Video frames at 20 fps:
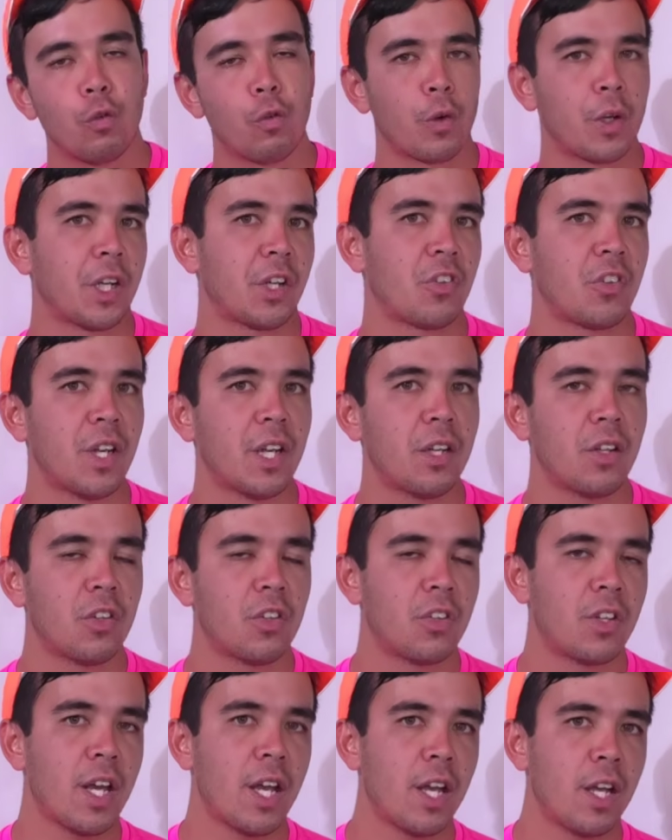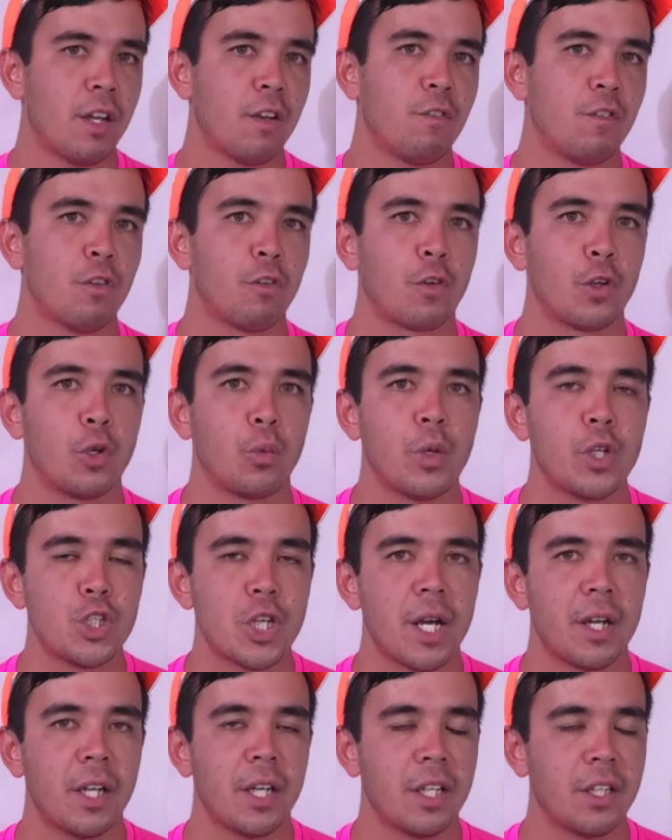for an extended stay, feel free to reach
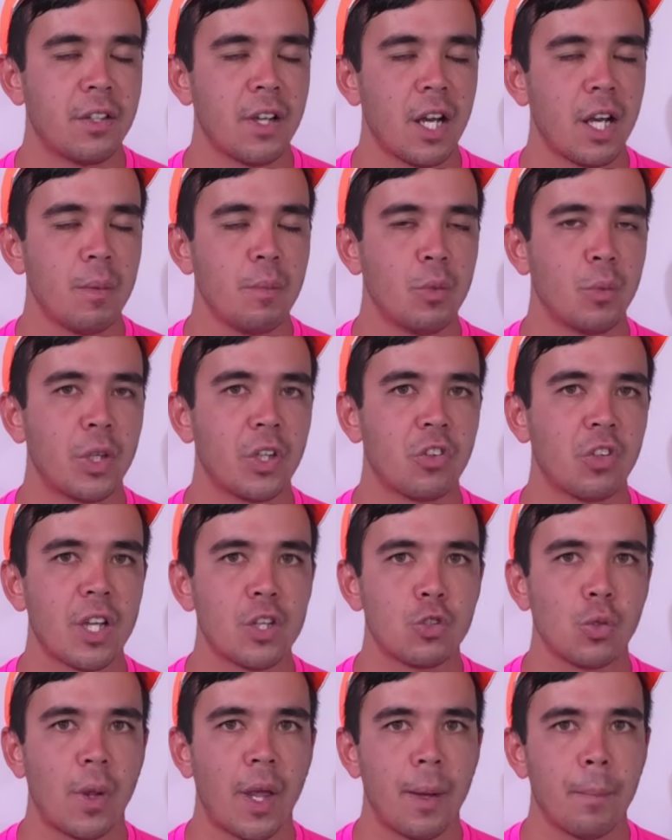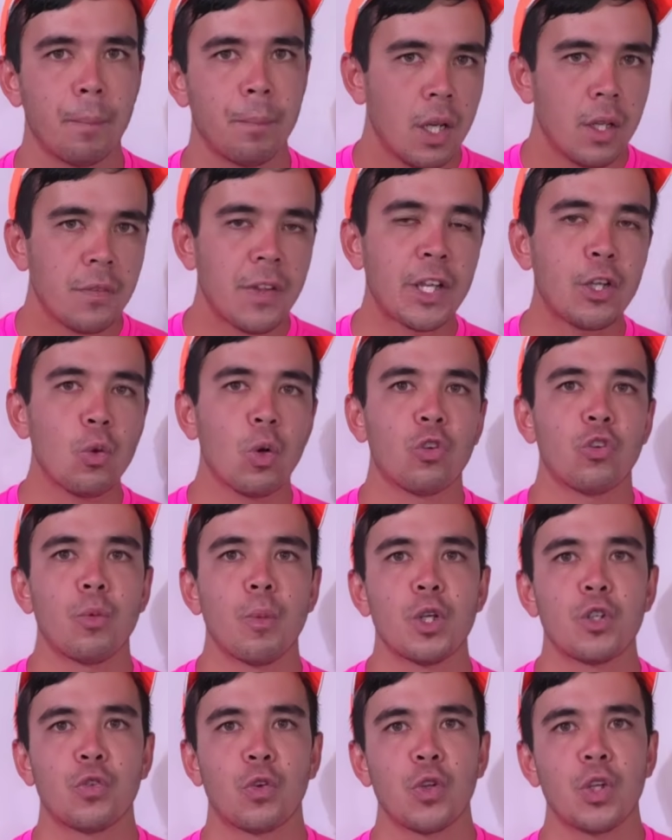out anytime and we can schedule that. Thank you all so
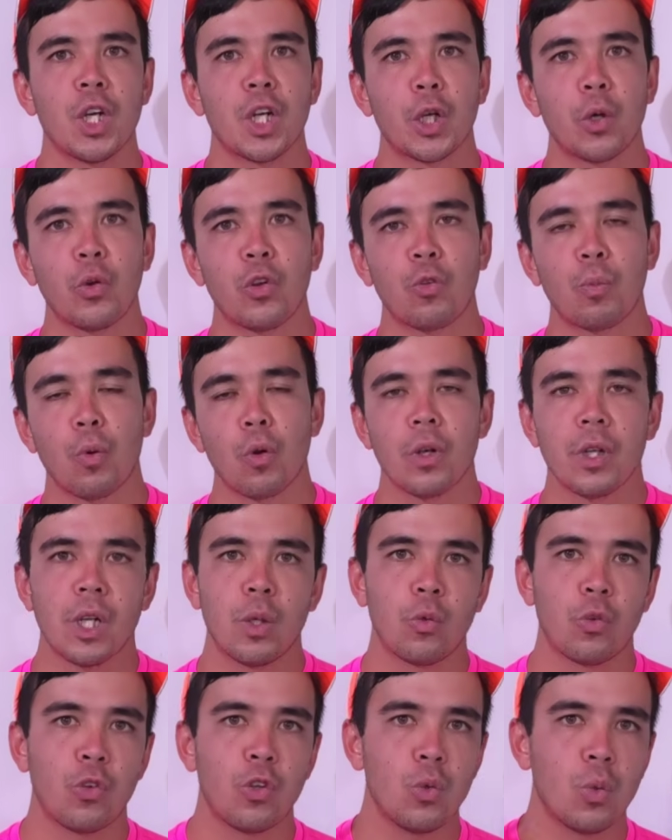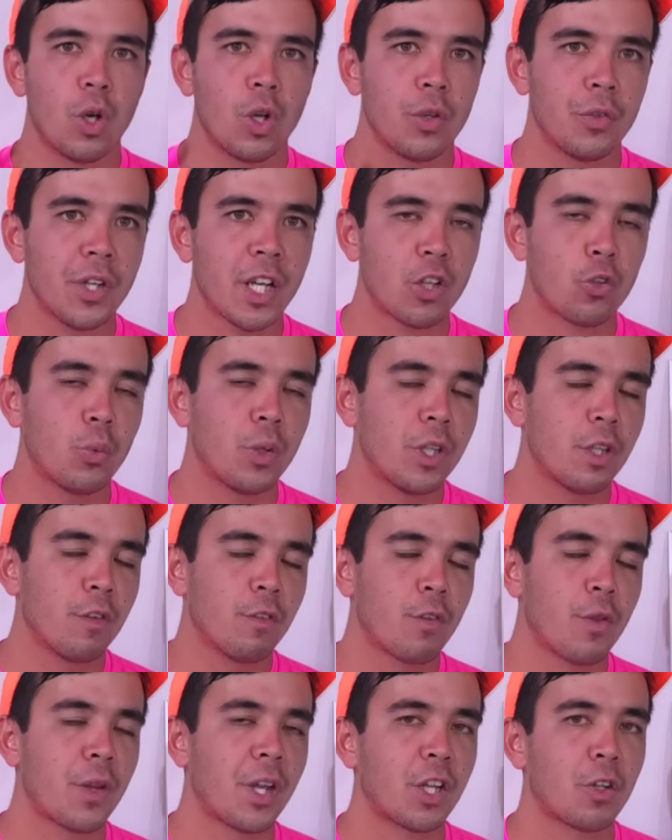much for the ongoing support, and we'll see you all next week
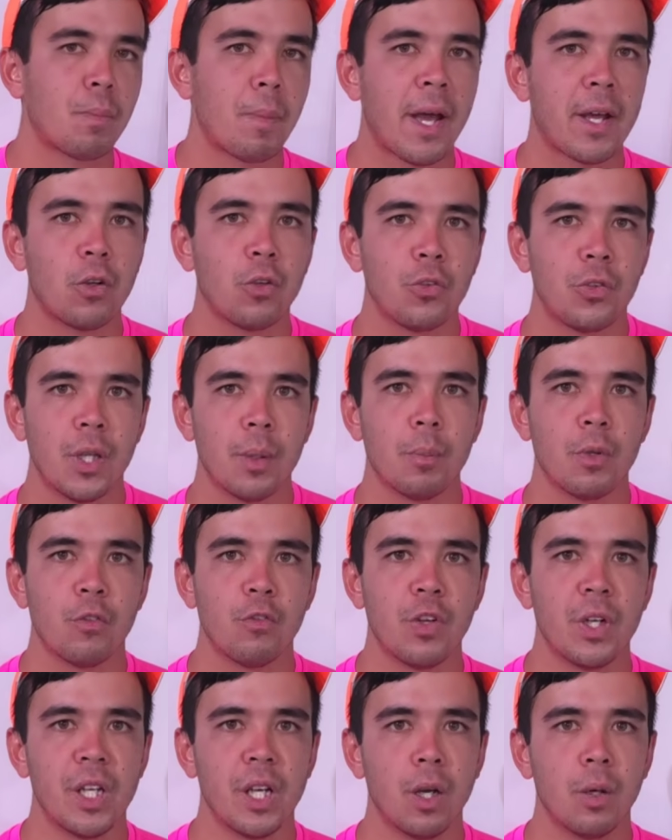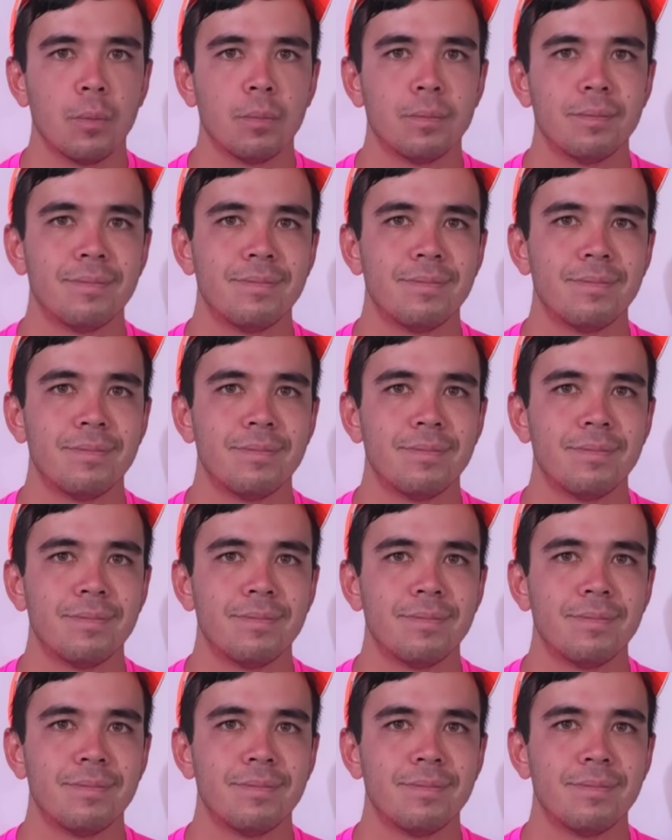for the next paddle tip video.